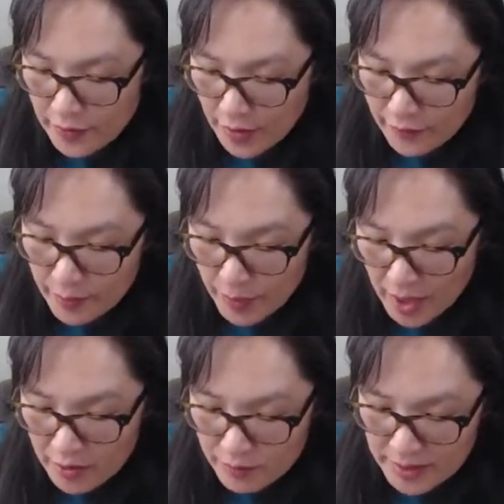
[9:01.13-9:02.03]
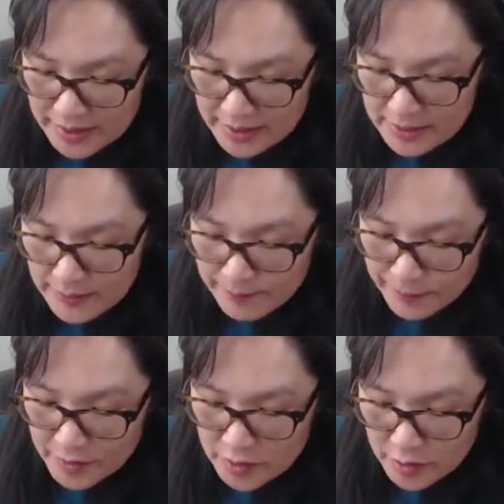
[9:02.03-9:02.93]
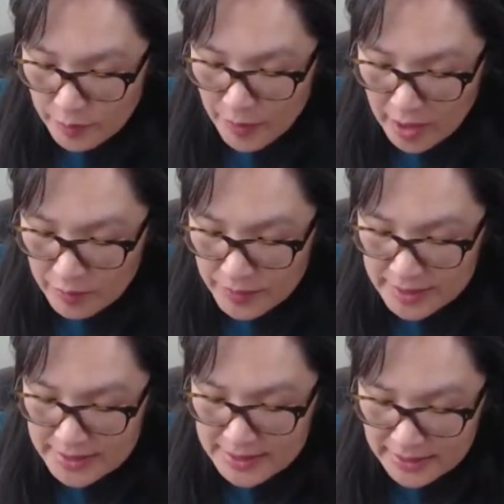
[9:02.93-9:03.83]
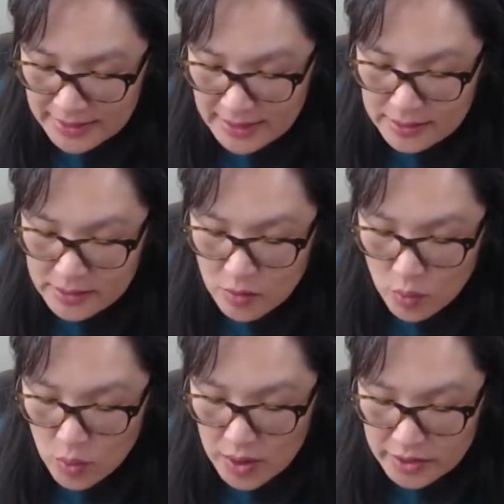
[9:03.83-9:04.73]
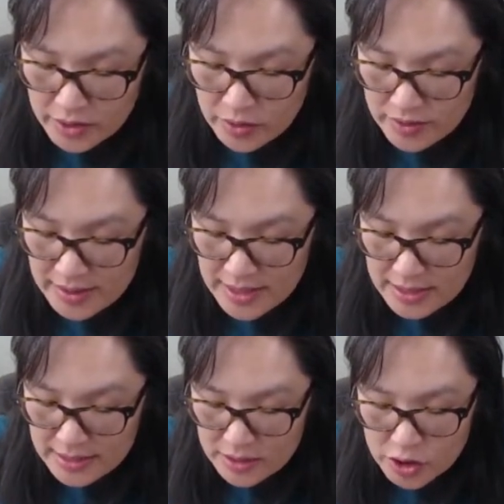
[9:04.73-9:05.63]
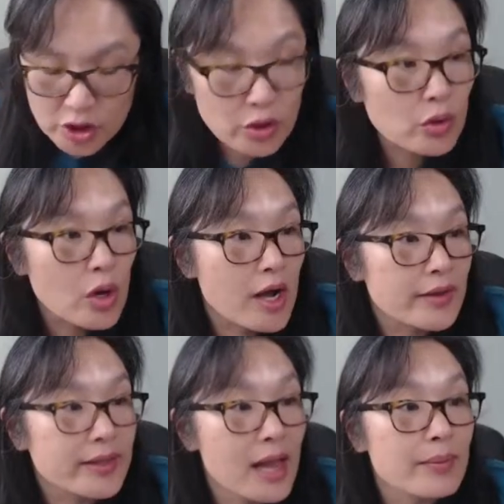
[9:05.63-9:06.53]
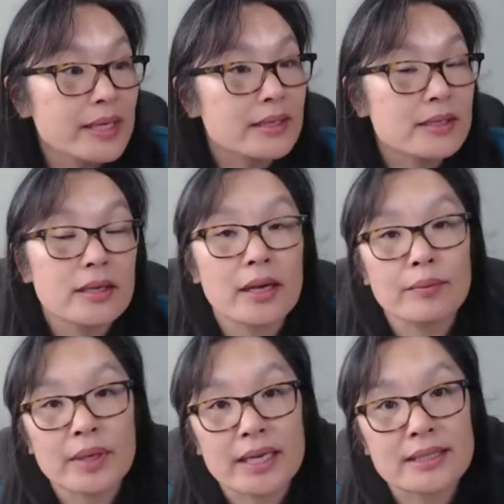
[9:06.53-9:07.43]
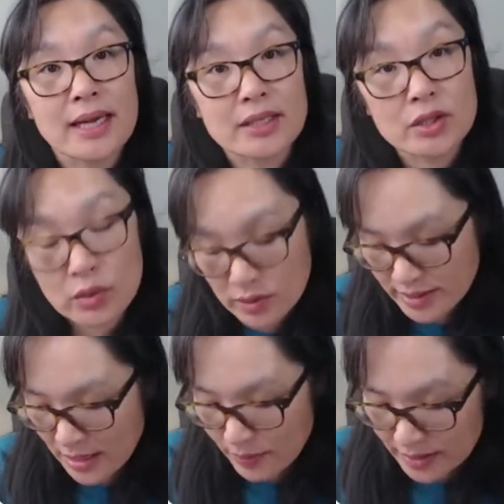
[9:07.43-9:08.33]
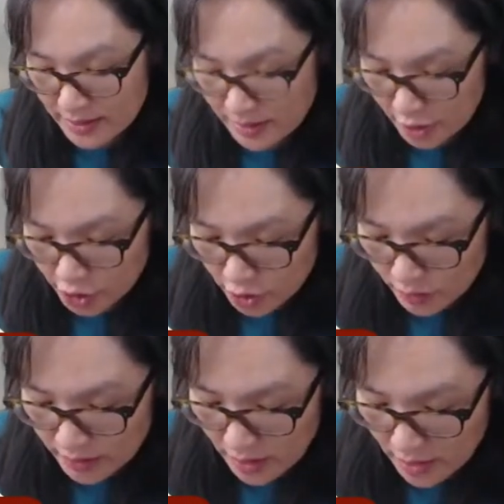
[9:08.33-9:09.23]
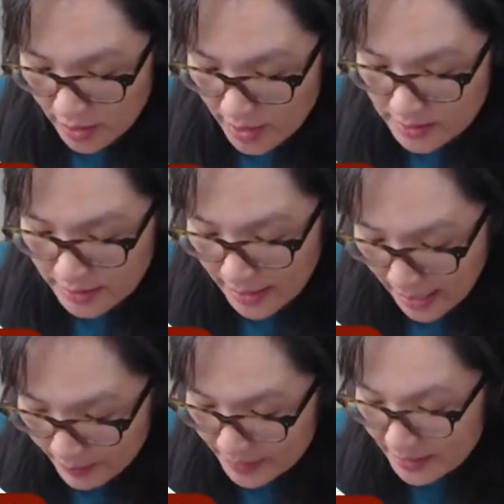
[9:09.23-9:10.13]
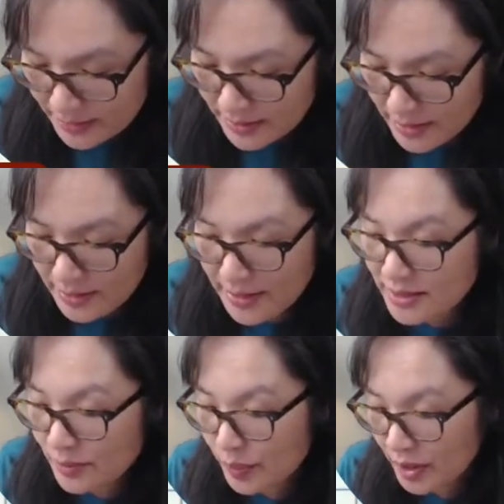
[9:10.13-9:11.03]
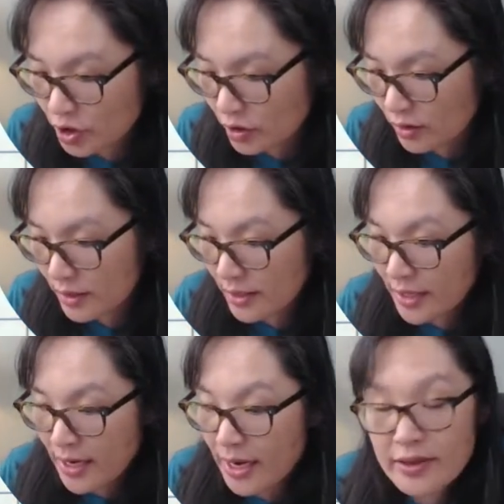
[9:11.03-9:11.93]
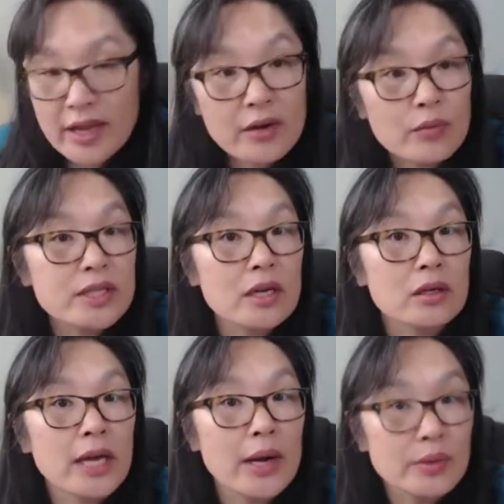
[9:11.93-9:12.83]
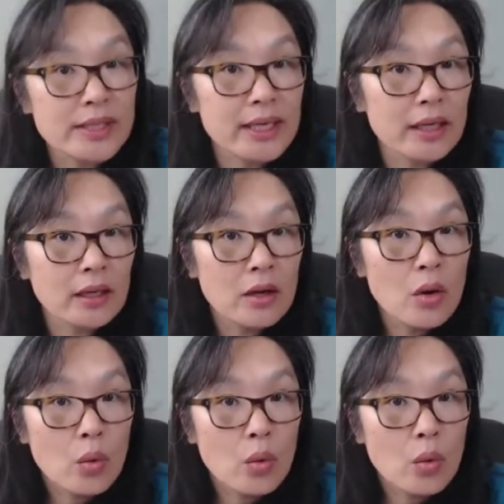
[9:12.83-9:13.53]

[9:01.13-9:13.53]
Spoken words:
of the bottom bead. So the bottom beads is like this, 1, 2. This is 2 on the abacus. And because that's 2 on the abacus, I show it as an abacus and then as a picture. And then we start counting